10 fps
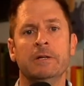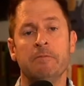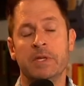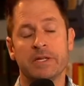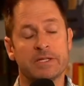
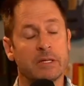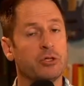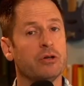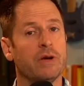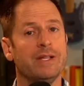The
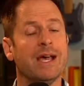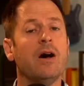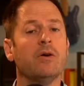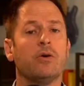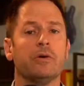assumption right
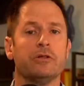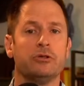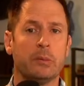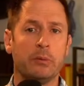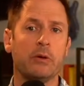now, according to
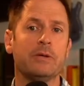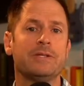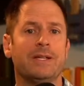reports,